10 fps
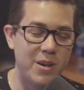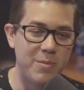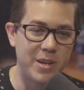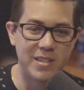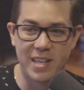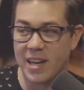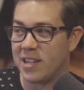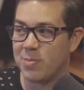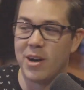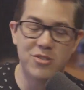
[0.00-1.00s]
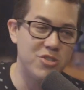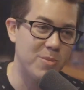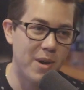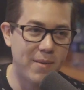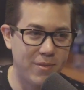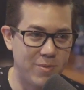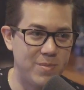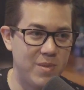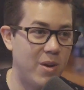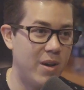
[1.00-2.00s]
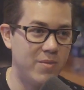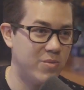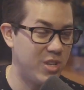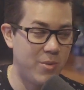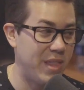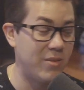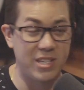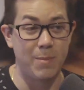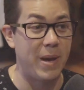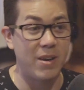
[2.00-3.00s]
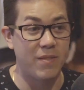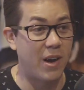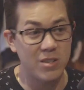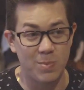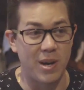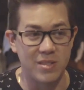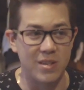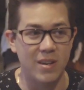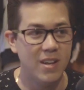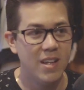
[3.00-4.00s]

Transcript: because they got a sponsorship offer from someone that was a competitor of our sponsor,